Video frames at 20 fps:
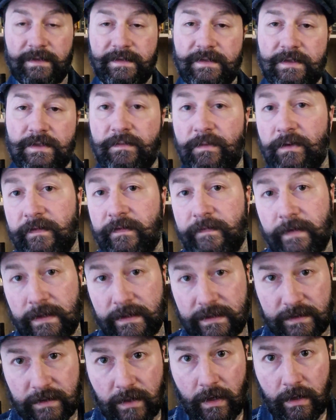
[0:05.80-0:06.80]
this is a bit of an
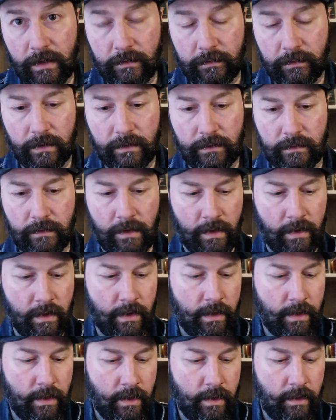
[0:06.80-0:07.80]
exciting one
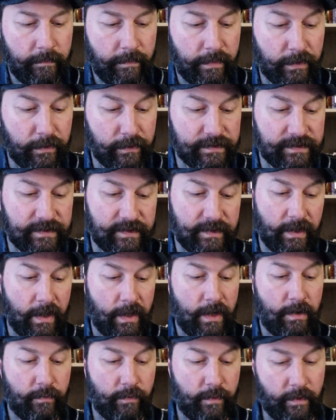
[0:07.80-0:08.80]
because
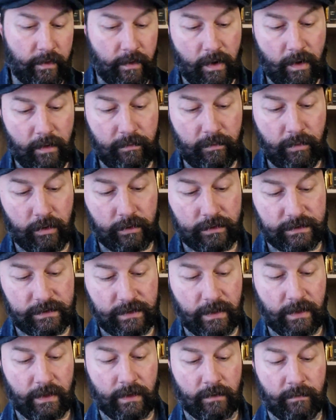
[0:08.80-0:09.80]
today we're
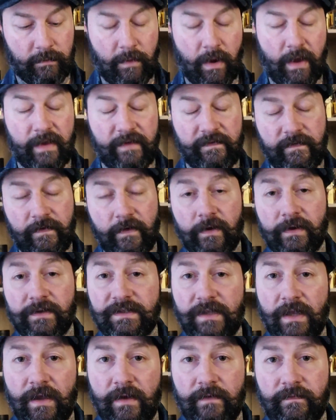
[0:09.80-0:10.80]
unboxing my
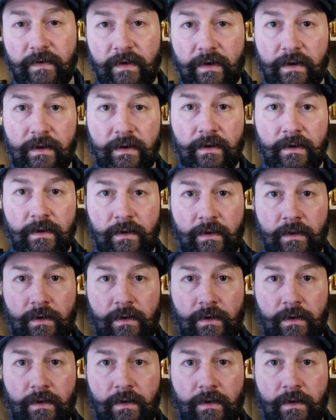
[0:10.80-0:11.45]
first ever